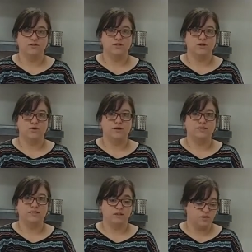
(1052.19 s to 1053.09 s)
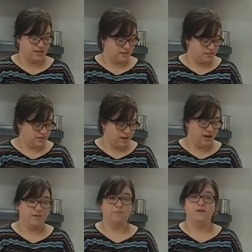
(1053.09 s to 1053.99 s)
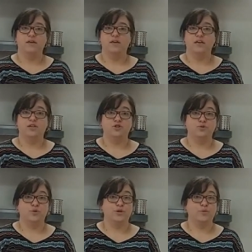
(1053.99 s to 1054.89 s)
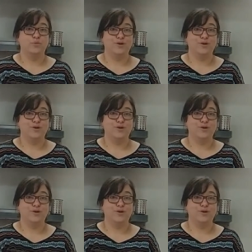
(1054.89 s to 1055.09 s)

So until next time, enjoy your